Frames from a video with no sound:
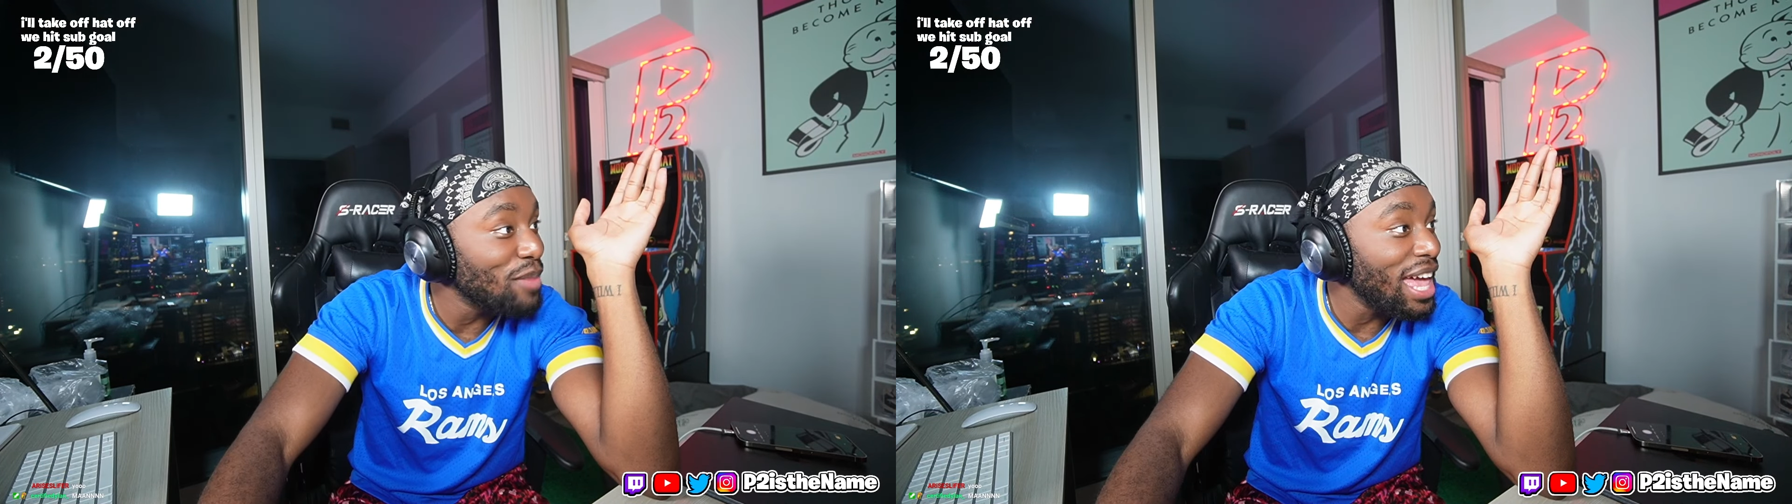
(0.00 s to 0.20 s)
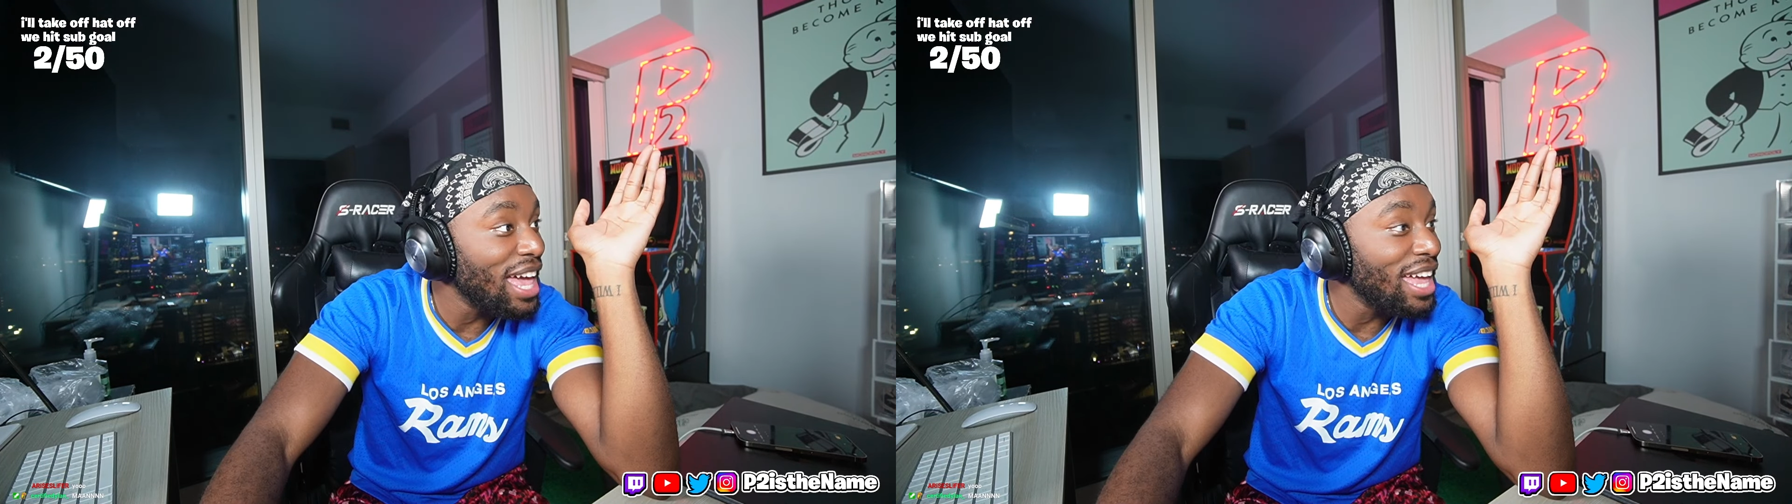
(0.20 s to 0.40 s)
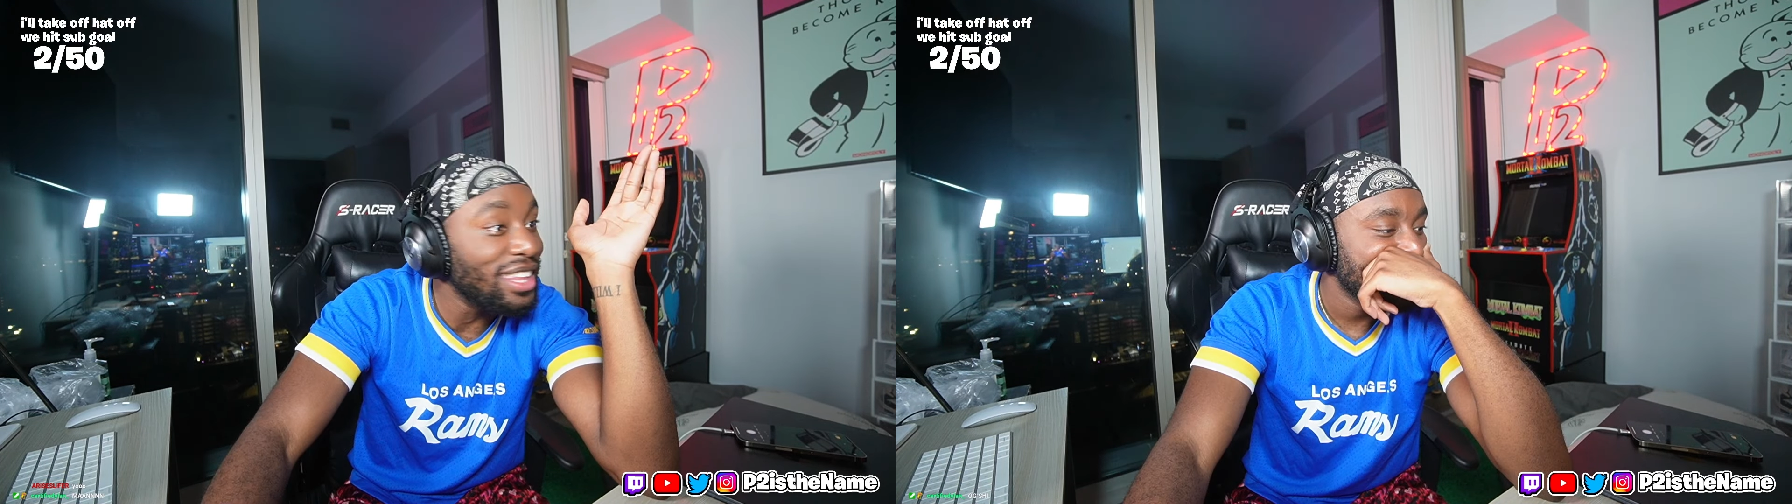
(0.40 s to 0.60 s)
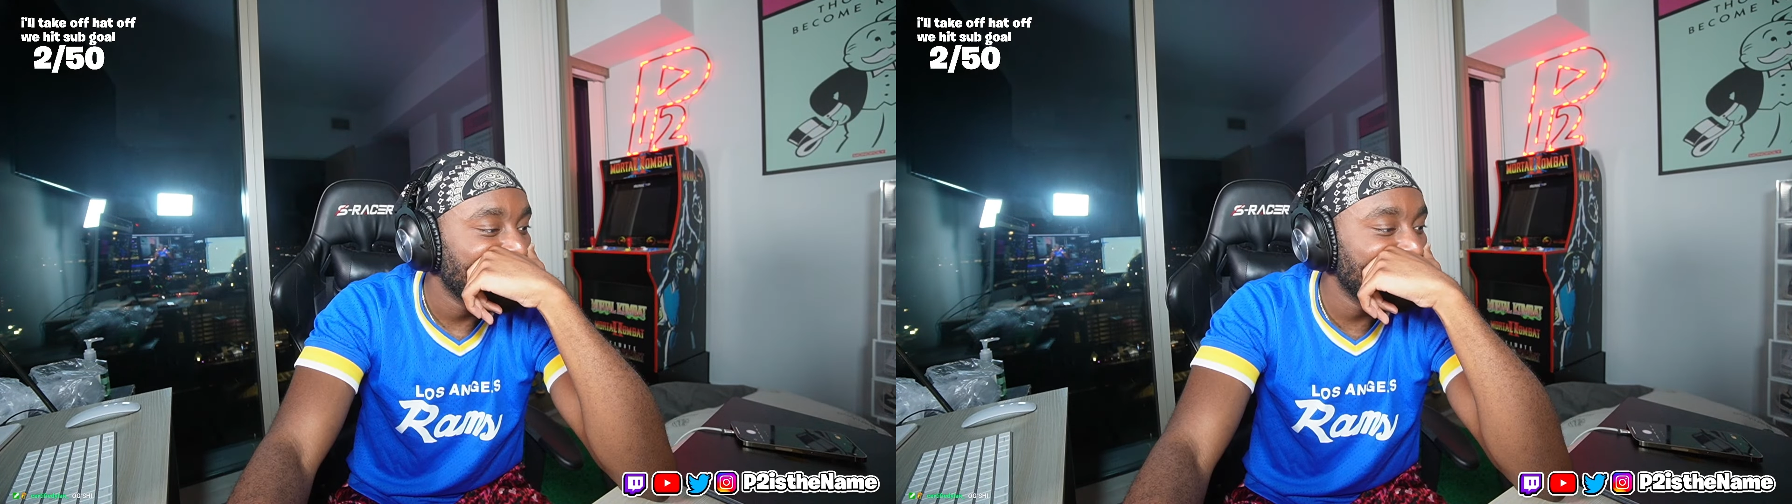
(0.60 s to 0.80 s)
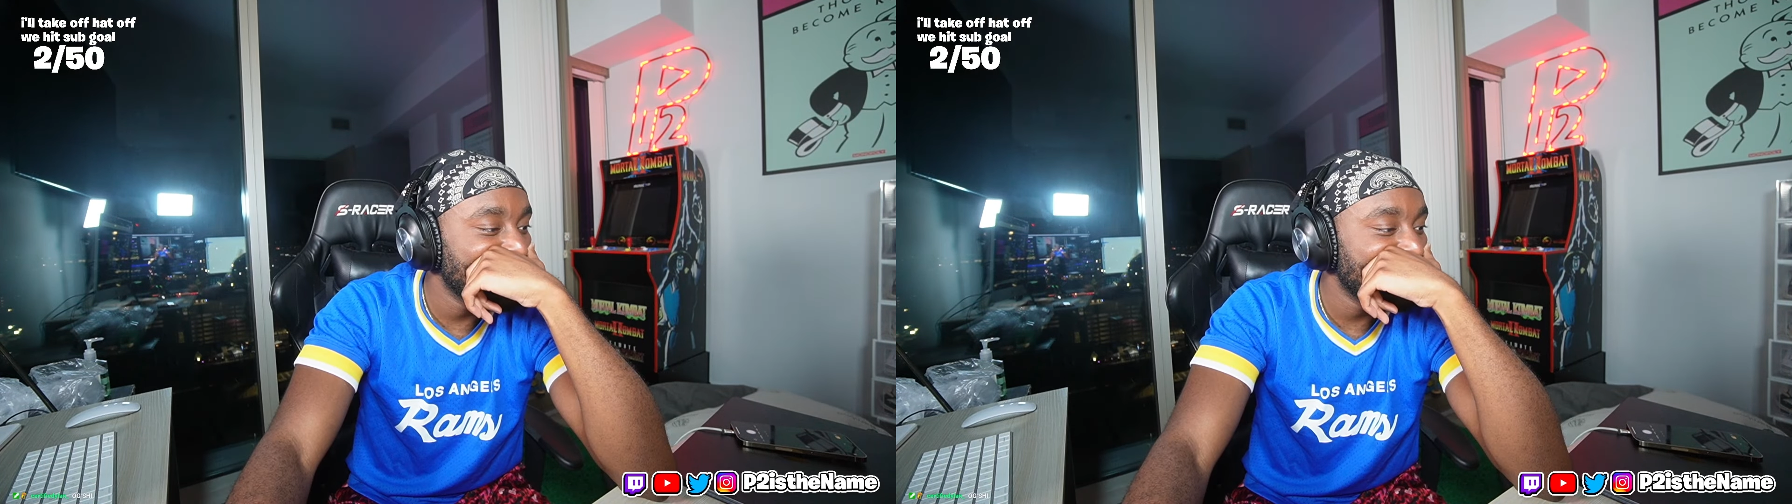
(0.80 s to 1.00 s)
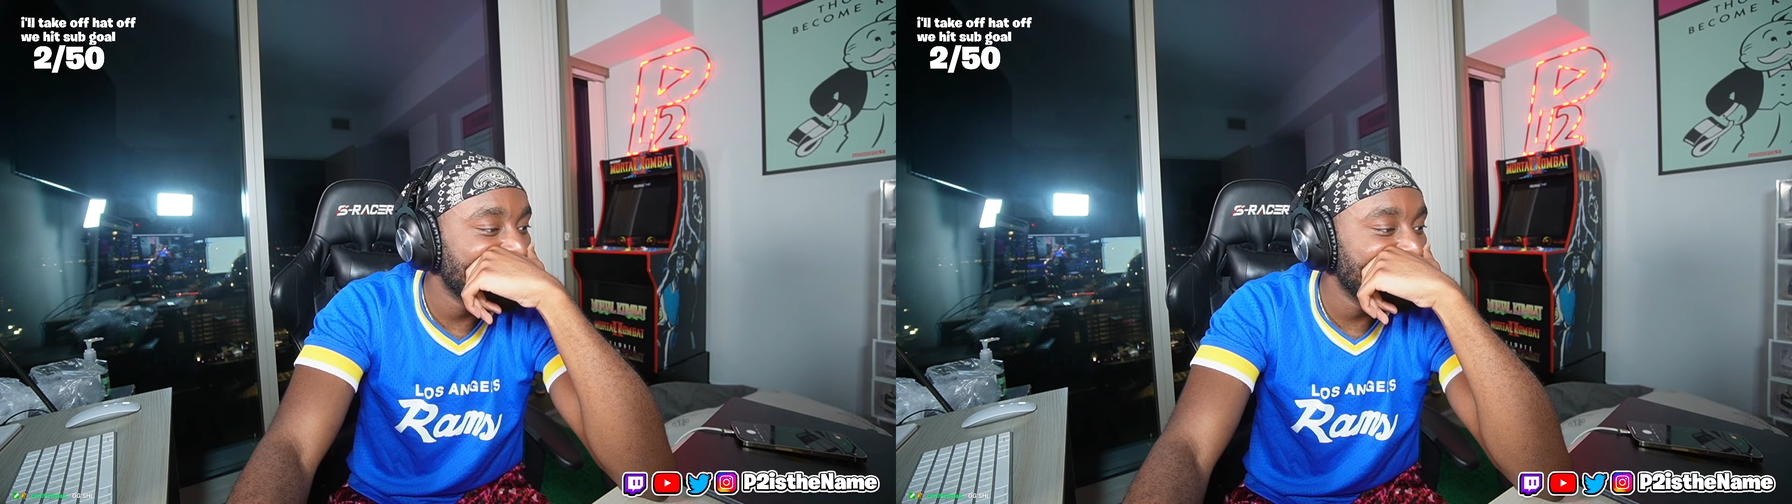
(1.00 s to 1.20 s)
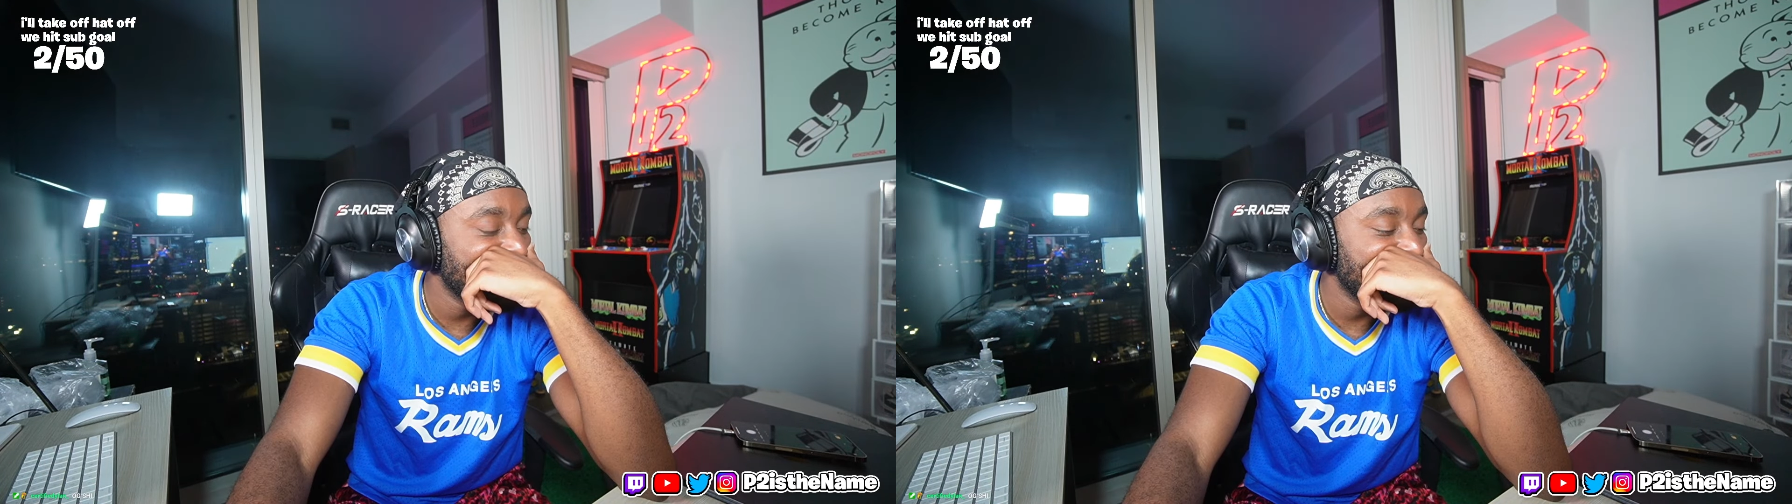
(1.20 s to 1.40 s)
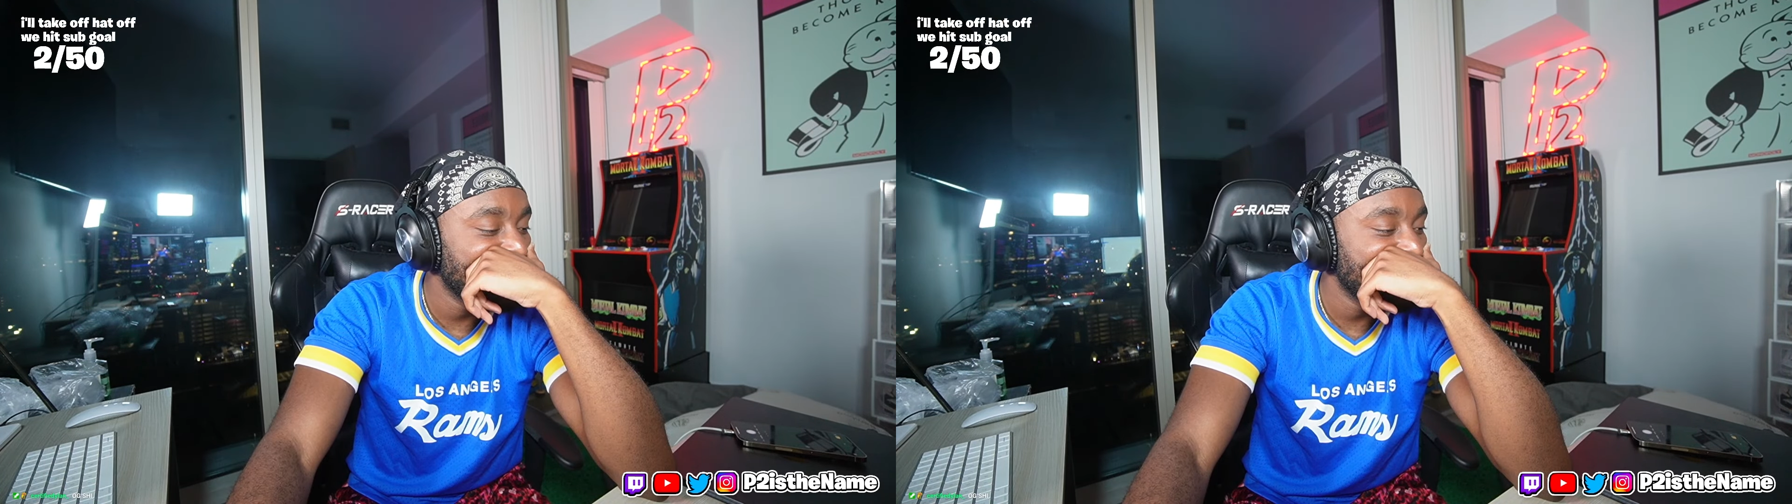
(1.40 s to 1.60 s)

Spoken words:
man. What is this video?